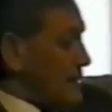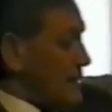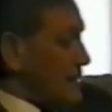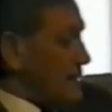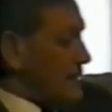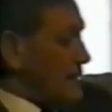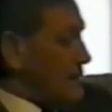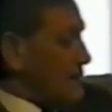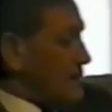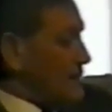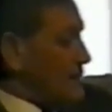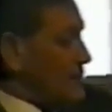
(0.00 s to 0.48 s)

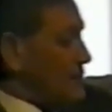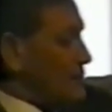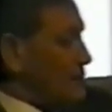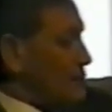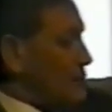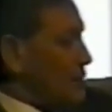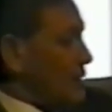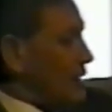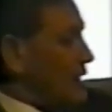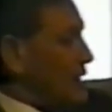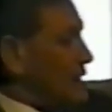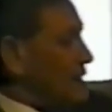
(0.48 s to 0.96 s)
because
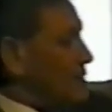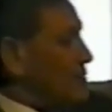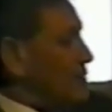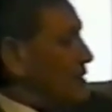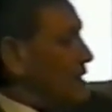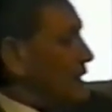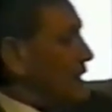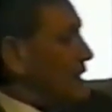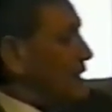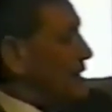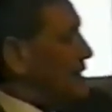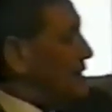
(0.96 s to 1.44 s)
what it's
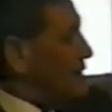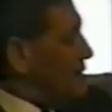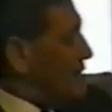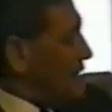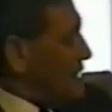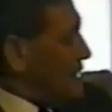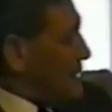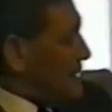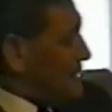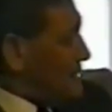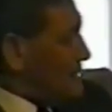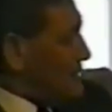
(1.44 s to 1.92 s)
really
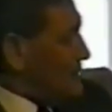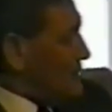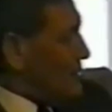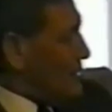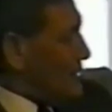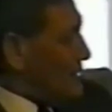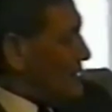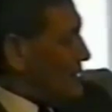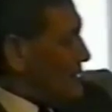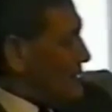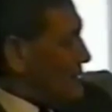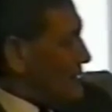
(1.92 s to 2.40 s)
doing, it's
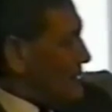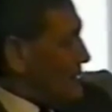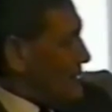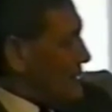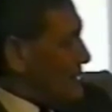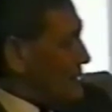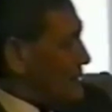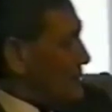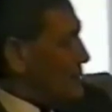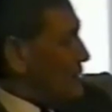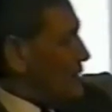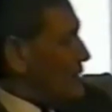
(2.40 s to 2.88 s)

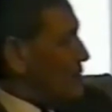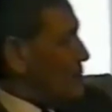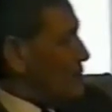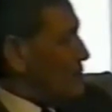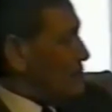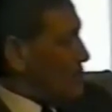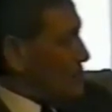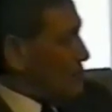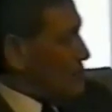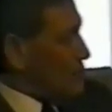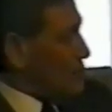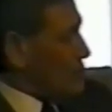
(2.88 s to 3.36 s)
not
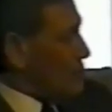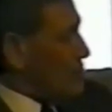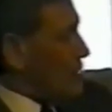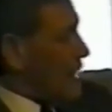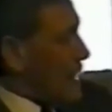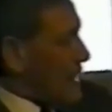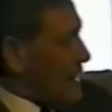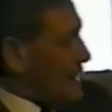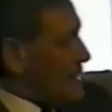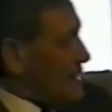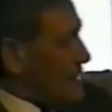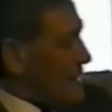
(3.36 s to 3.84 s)

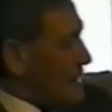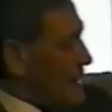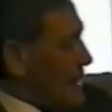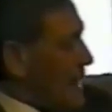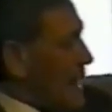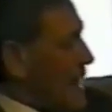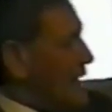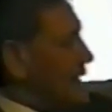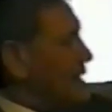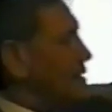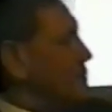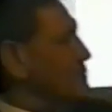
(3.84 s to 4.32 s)
cracking
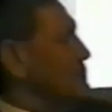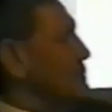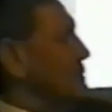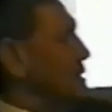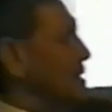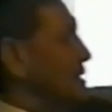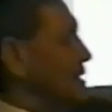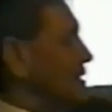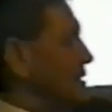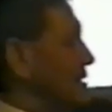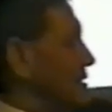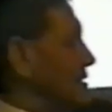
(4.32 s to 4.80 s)
the atom
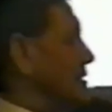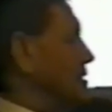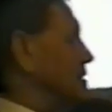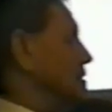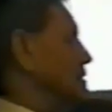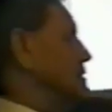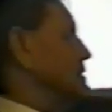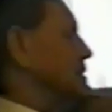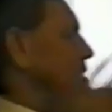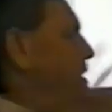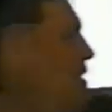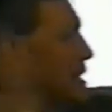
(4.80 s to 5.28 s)
and
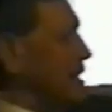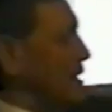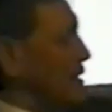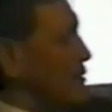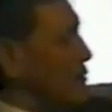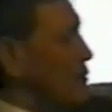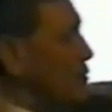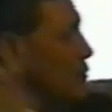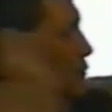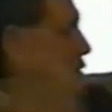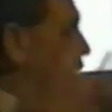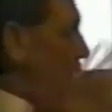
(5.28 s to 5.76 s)

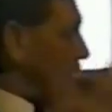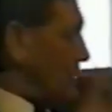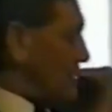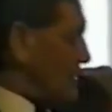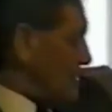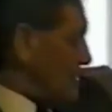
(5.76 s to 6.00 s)
nothing. All we're